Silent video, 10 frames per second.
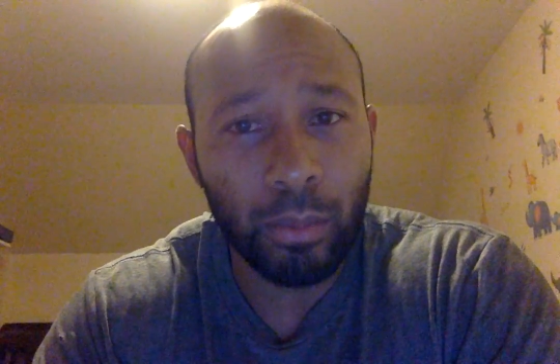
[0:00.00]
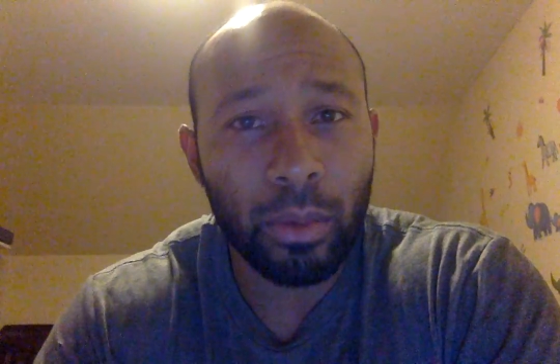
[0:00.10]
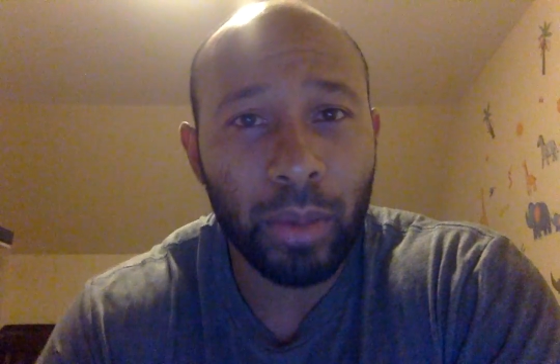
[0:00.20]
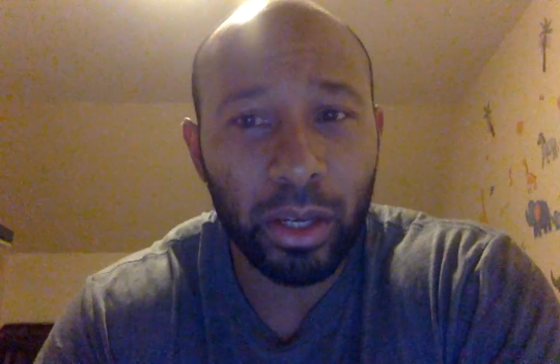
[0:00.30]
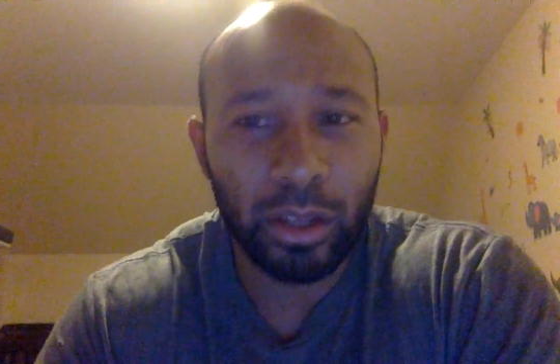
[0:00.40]
I'm going
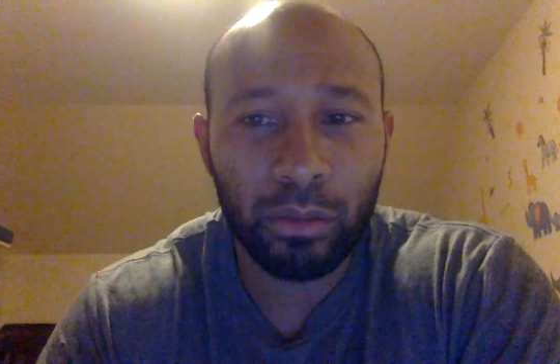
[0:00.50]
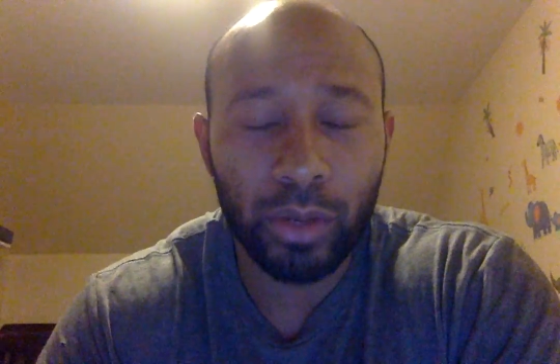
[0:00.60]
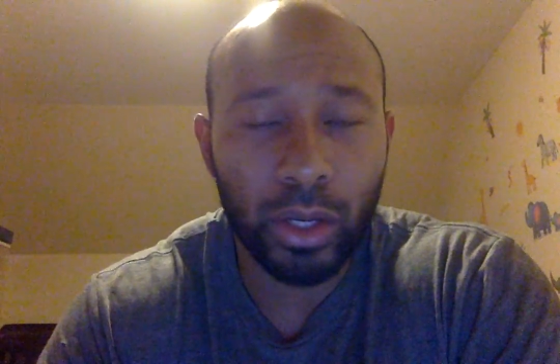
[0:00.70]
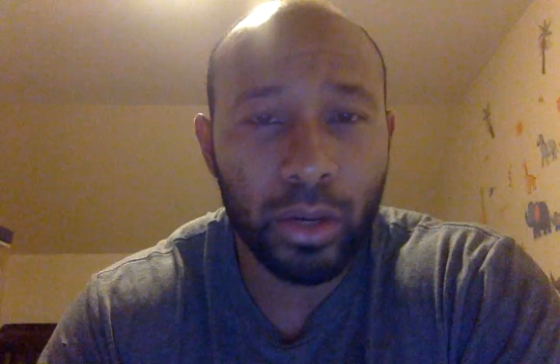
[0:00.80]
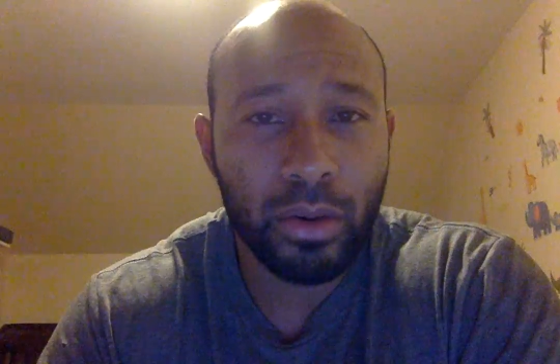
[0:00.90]
to make another
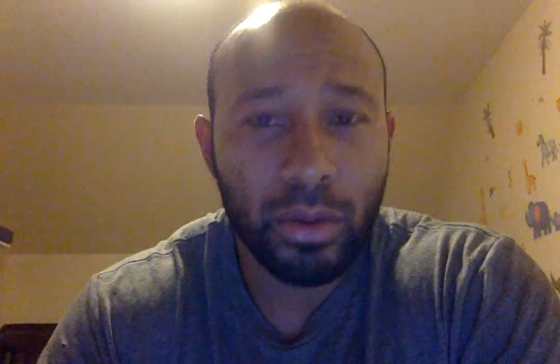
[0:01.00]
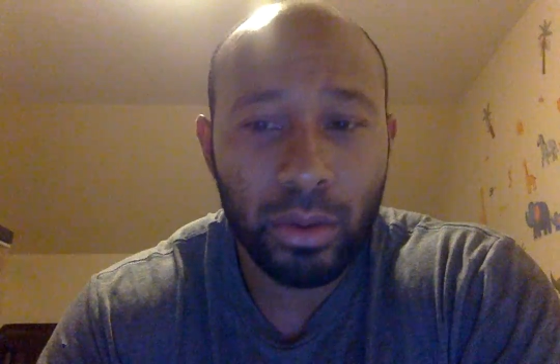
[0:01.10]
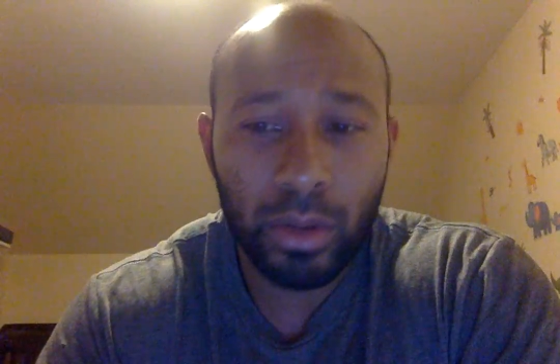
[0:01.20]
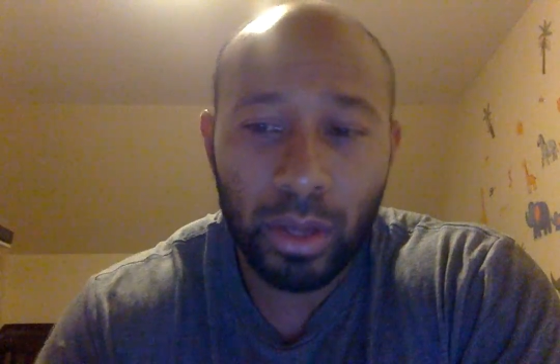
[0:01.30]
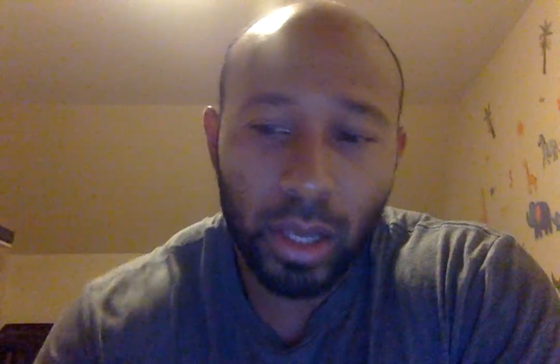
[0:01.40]
video
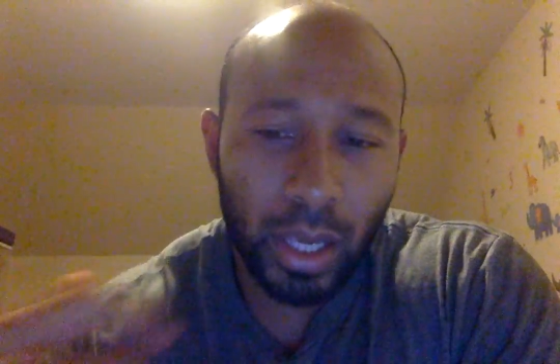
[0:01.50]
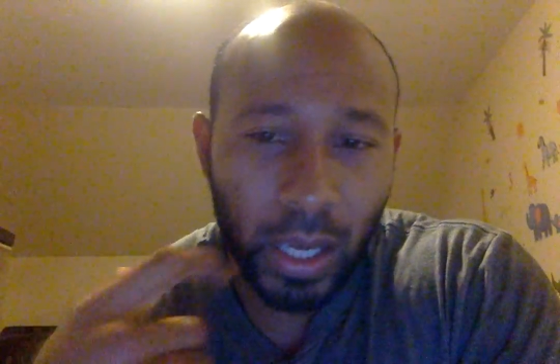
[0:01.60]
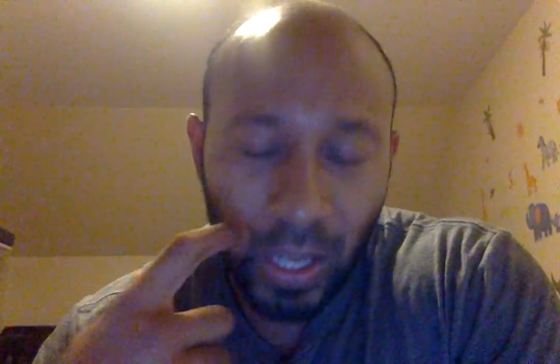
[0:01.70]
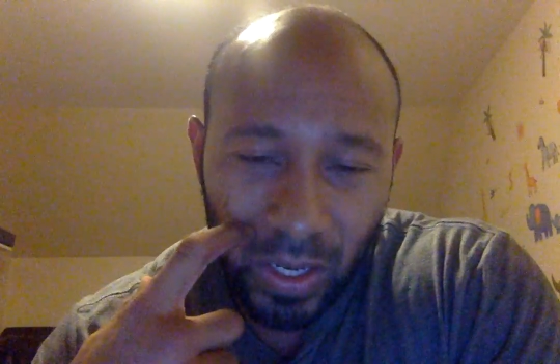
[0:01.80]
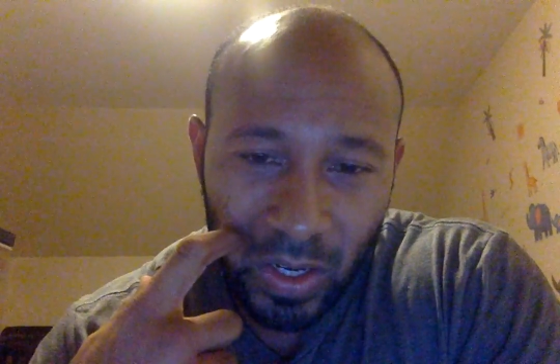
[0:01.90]

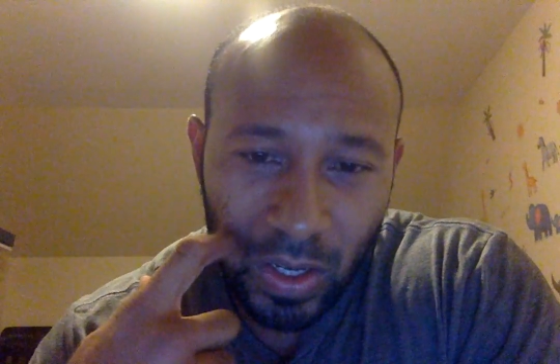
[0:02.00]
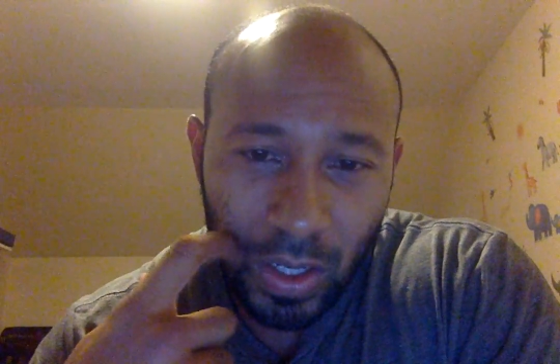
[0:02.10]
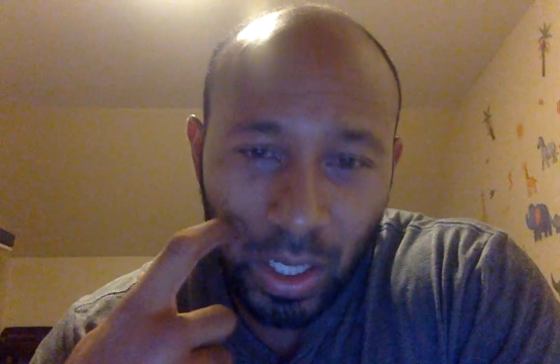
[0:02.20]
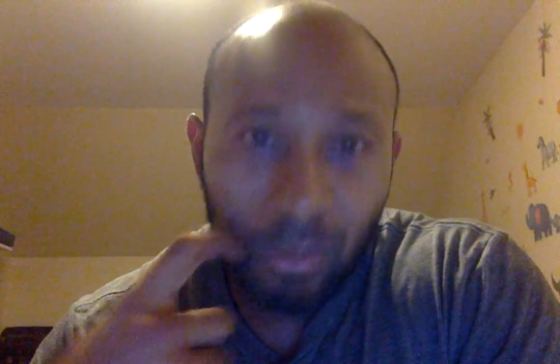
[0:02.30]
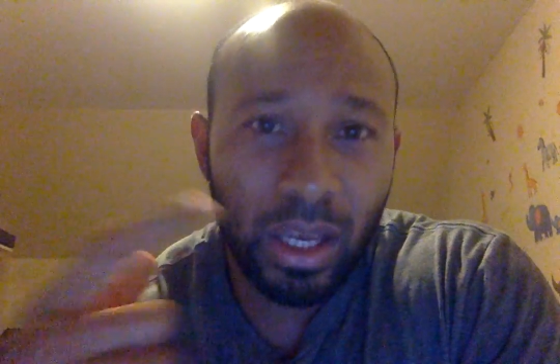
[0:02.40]
and
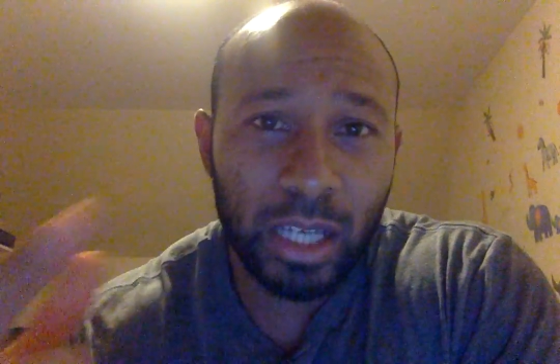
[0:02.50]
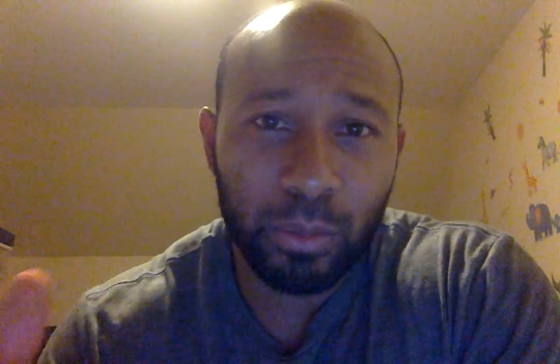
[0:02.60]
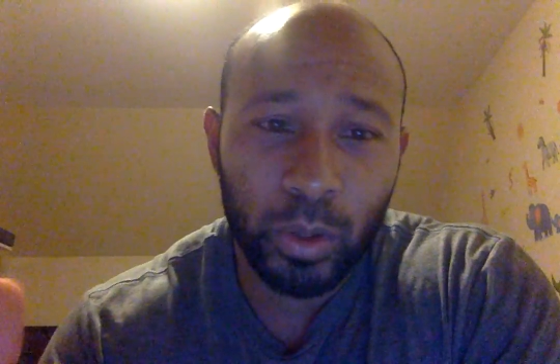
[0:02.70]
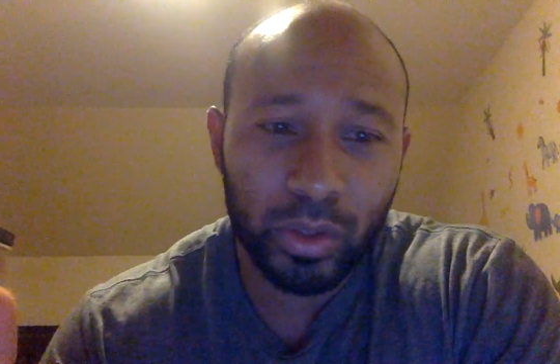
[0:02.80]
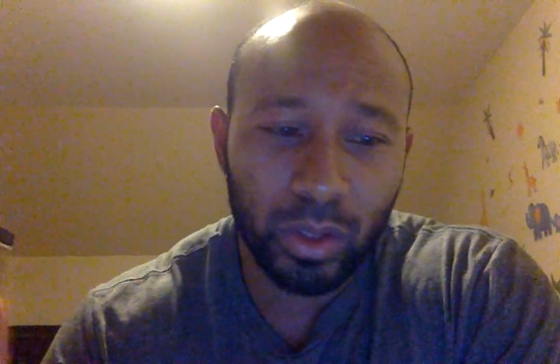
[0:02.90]
keep you guys
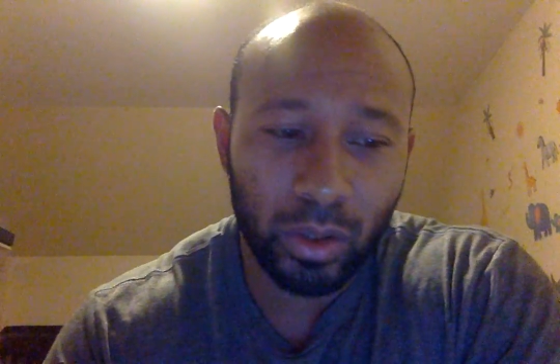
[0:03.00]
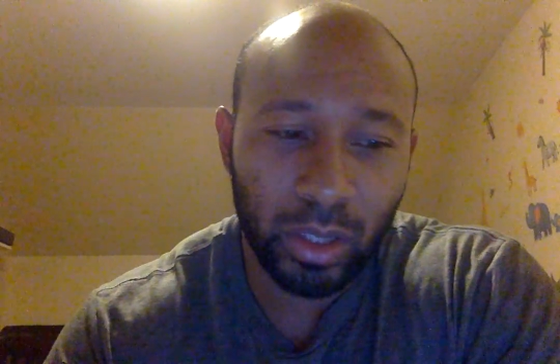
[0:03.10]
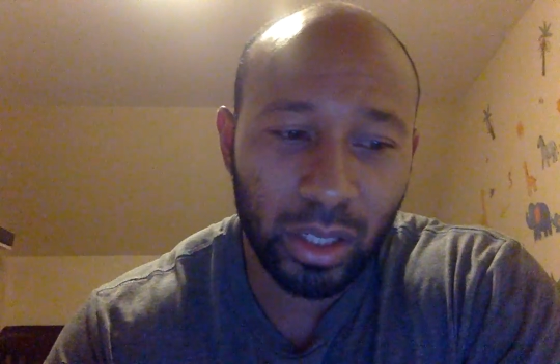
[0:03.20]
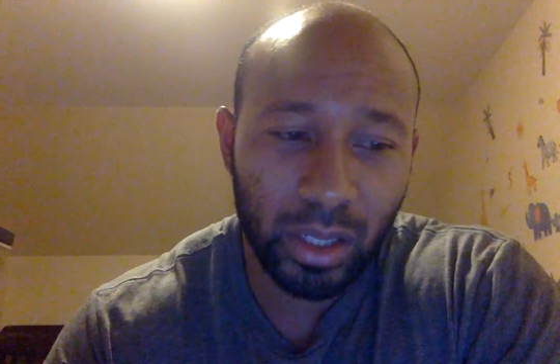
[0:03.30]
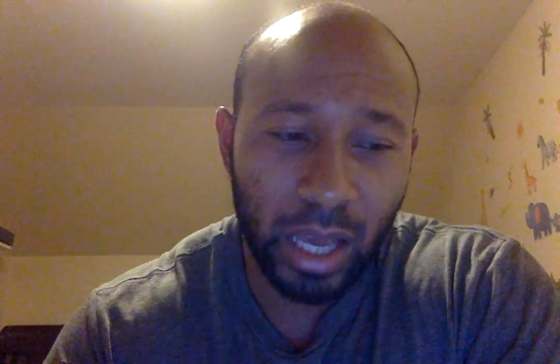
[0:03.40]
posted
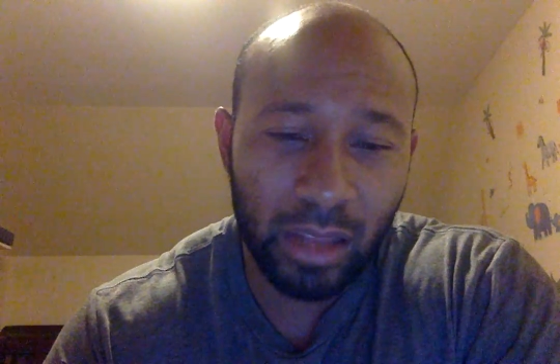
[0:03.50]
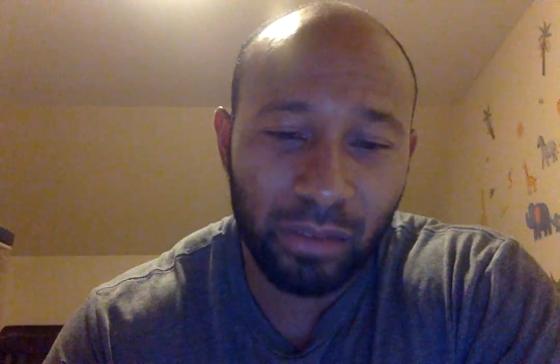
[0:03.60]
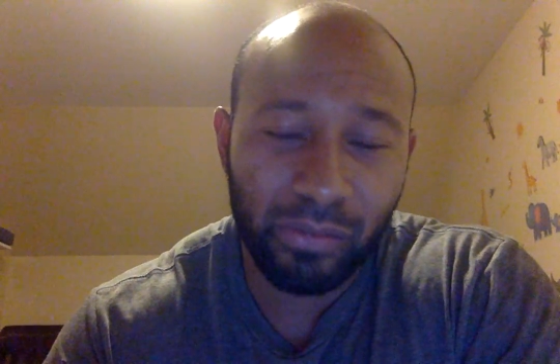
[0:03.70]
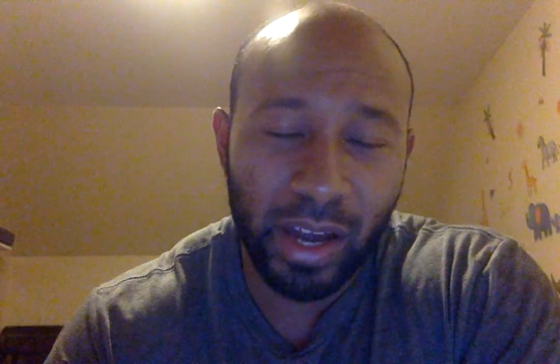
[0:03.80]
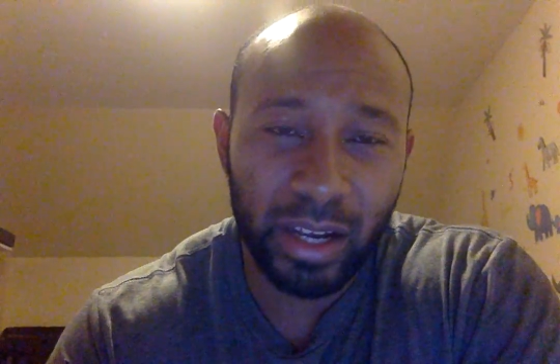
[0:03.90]
on how
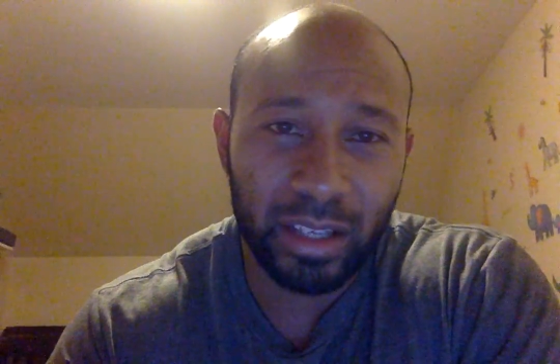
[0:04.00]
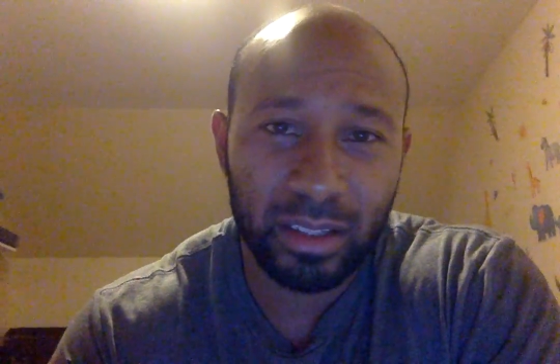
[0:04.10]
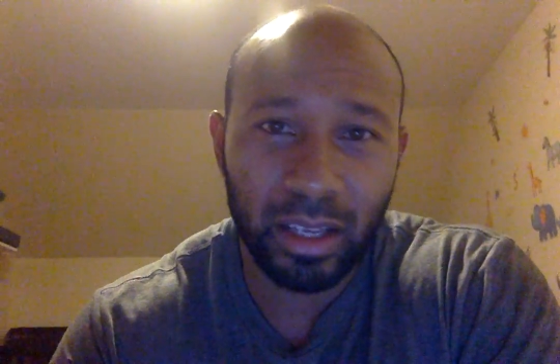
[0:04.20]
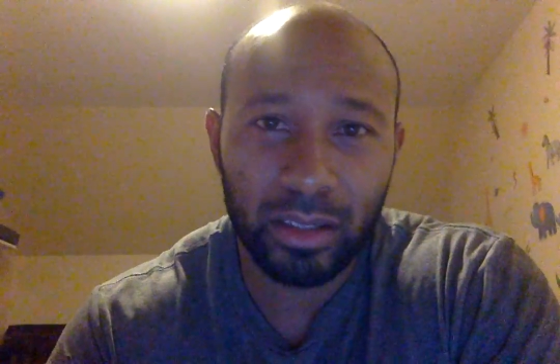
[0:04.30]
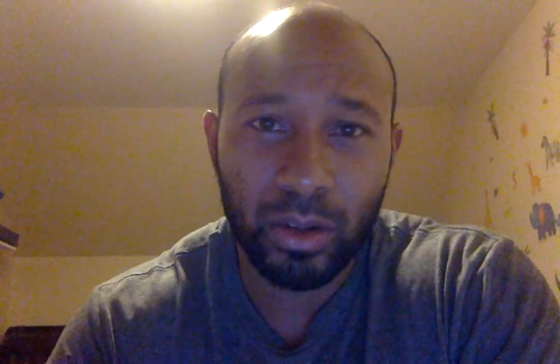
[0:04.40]
this
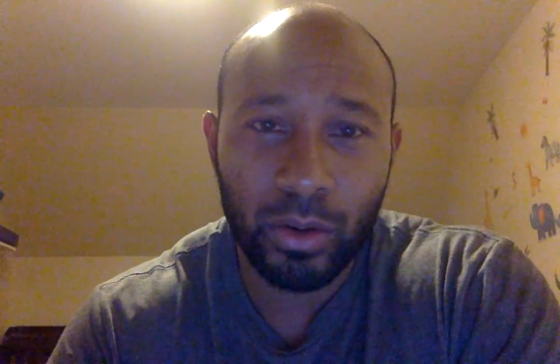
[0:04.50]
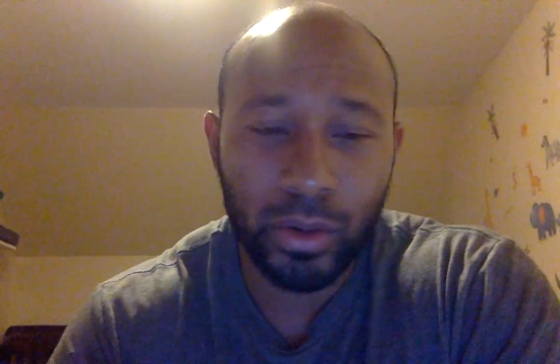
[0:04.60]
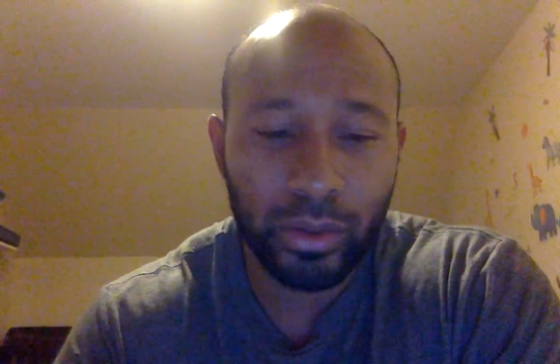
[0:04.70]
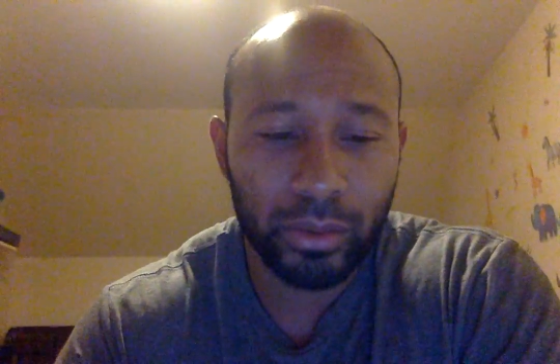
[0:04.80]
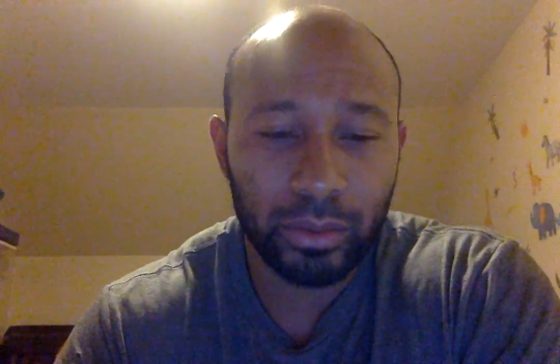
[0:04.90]
finance thing going.